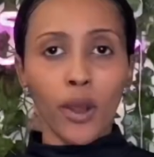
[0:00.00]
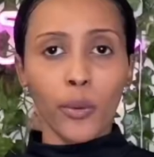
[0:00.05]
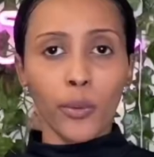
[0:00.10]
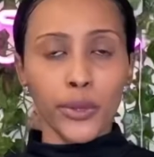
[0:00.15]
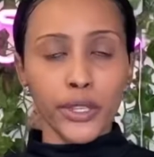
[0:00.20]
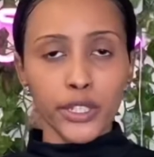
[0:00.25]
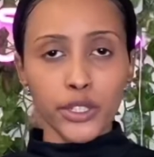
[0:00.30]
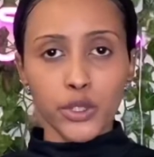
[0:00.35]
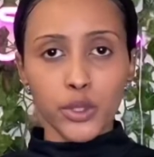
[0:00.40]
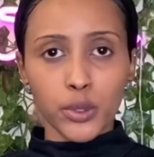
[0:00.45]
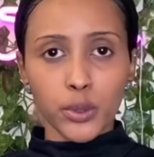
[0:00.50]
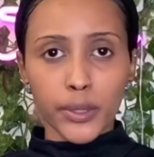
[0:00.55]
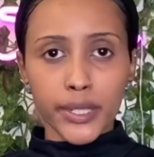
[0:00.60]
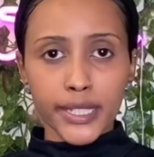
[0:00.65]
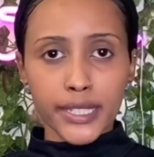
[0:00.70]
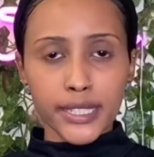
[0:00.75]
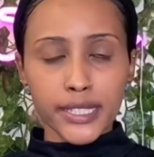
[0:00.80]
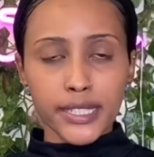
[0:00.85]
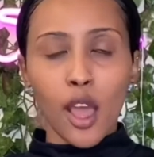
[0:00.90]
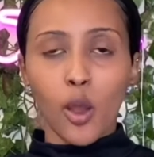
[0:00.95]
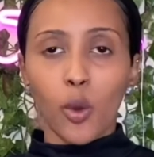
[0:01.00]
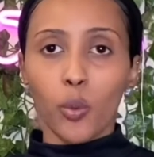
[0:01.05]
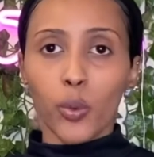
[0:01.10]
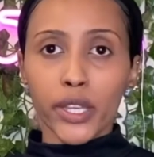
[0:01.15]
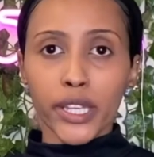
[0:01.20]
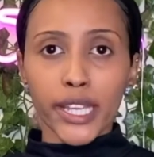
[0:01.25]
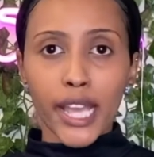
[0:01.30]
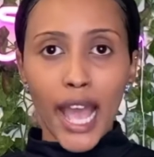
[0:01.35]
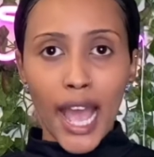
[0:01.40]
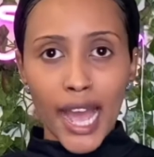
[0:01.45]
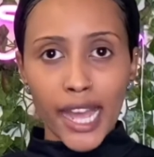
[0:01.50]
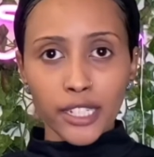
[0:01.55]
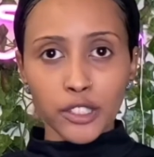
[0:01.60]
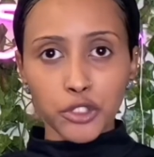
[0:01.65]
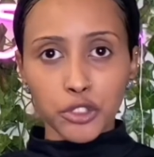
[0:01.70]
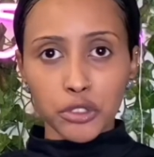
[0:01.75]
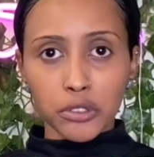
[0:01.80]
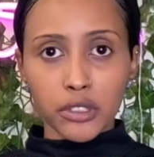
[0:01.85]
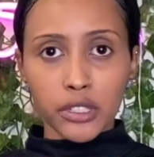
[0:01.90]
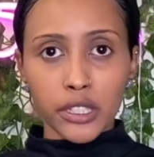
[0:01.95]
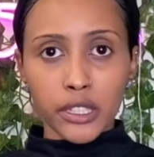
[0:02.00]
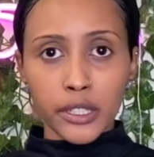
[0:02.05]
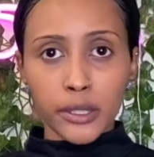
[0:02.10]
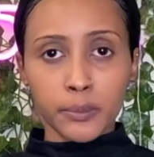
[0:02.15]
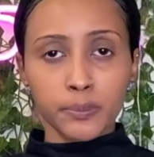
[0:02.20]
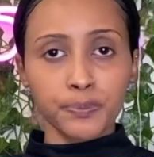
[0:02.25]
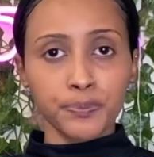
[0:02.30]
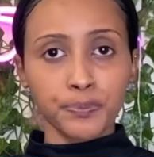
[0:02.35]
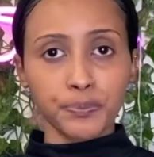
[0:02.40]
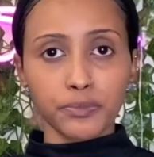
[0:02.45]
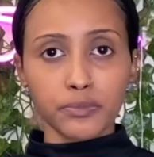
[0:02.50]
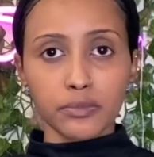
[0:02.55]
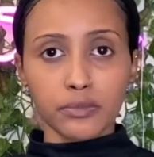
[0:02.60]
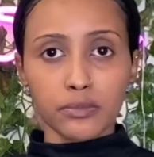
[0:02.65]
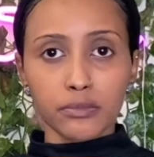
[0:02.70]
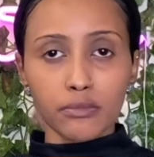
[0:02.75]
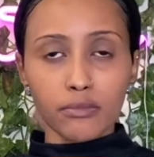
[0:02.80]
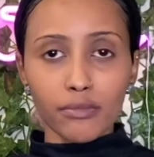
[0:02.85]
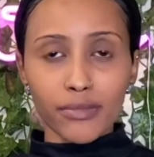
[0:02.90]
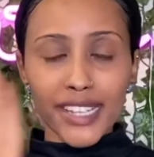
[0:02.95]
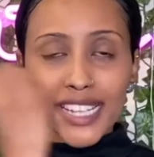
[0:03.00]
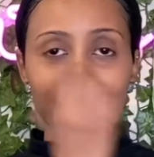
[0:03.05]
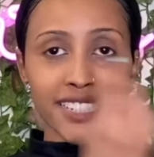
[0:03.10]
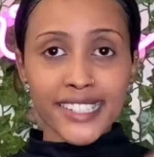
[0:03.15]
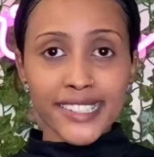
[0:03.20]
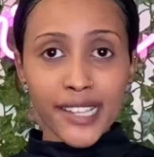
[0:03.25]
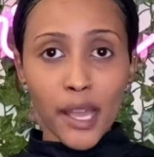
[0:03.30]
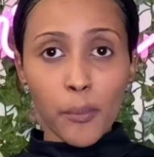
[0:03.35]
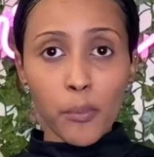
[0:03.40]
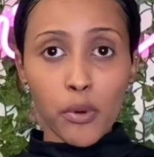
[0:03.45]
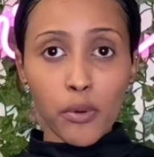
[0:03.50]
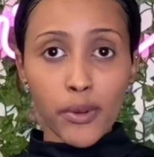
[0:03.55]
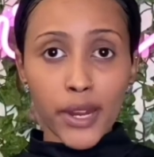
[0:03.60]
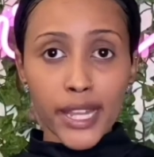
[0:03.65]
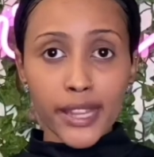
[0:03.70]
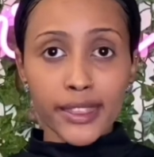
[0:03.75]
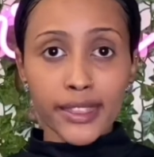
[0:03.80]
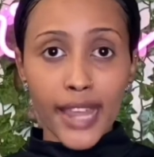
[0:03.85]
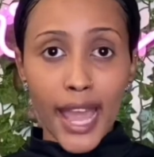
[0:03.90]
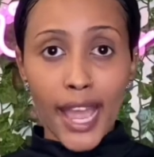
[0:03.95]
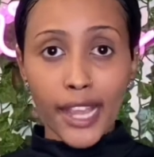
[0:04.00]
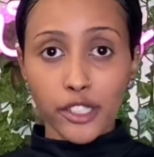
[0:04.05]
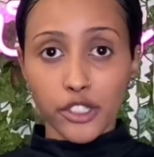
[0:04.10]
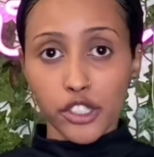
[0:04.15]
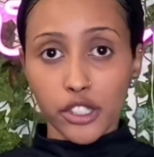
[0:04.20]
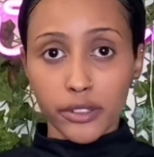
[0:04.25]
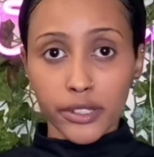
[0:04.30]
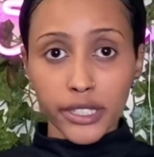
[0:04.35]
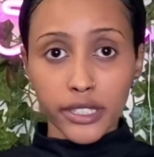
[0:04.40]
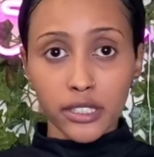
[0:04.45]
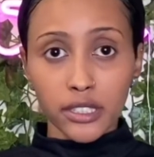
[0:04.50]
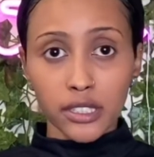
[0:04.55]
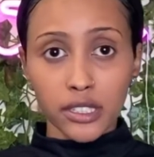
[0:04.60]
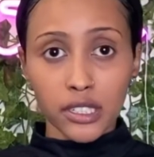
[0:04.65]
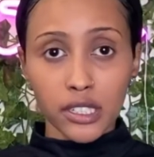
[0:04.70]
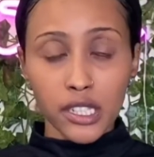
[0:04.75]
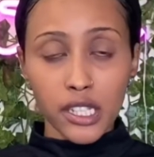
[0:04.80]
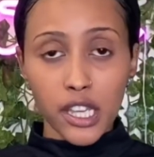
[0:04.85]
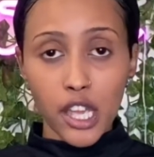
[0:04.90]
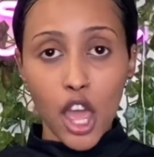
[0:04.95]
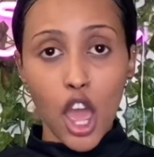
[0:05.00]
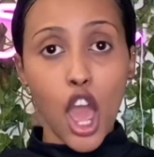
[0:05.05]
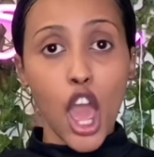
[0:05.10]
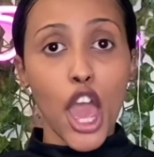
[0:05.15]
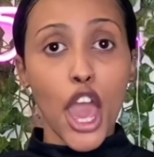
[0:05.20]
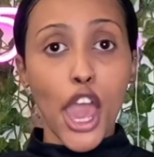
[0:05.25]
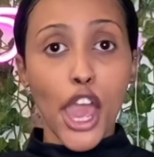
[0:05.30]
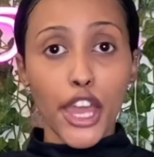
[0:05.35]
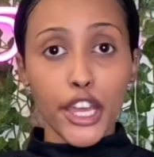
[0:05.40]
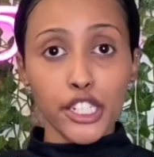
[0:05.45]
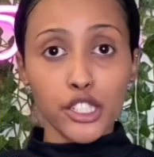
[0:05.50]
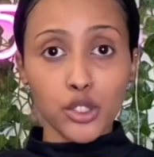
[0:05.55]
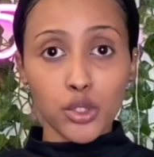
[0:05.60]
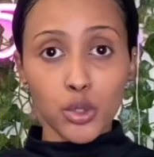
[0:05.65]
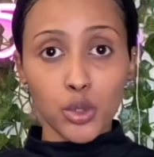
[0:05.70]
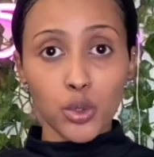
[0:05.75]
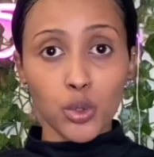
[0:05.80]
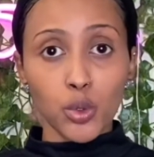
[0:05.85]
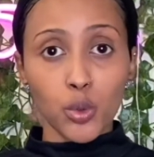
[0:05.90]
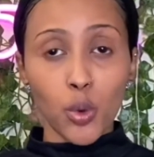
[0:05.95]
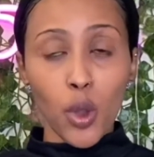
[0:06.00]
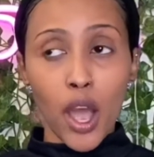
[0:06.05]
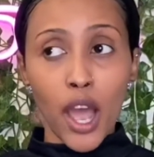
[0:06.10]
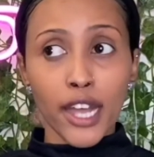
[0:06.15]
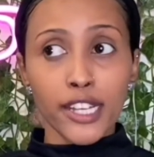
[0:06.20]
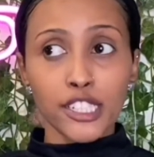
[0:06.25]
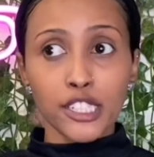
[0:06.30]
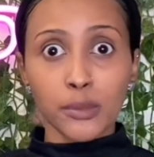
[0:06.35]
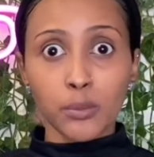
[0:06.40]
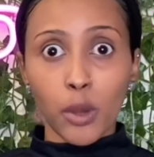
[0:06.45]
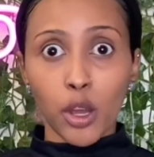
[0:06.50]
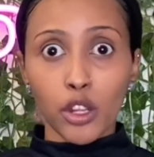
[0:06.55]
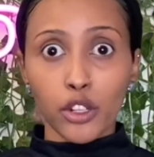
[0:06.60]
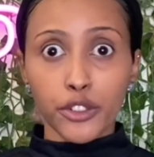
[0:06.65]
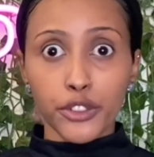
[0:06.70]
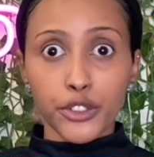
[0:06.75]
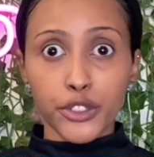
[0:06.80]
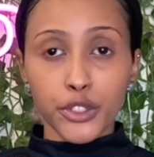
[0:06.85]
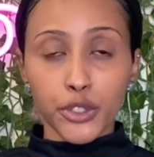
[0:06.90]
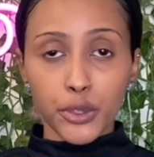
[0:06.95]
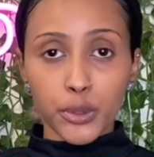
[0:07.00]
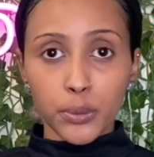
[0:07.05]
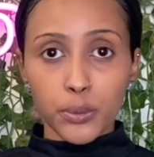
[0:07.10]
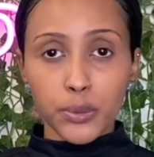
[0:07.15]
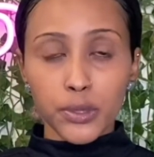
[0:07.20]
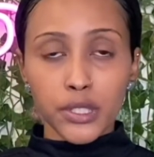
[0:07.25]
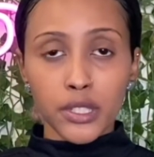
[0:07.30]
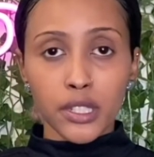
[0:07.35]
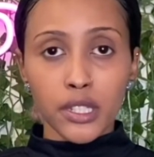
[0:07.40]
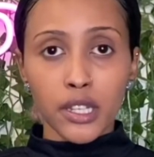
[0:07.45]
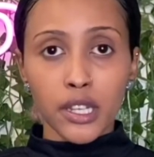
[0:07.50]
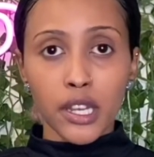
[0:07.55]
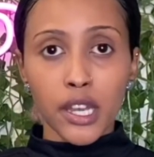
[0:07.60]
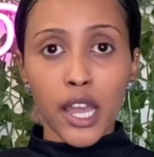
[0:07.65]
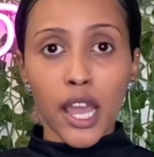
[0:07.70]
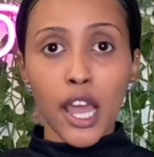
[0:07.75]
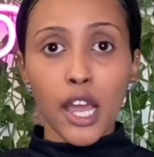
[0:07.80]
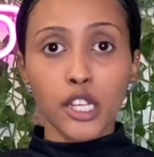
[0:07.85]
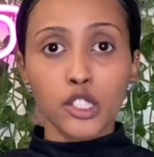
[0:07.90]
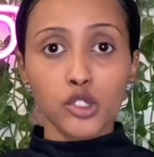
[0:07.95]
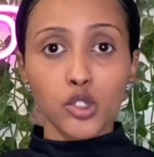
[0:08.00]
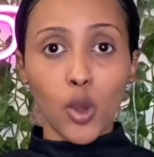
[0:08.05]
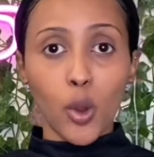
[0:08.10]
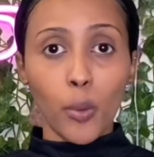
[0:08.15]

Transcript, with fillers: we do is we actually separate that urine into smaller tubes. So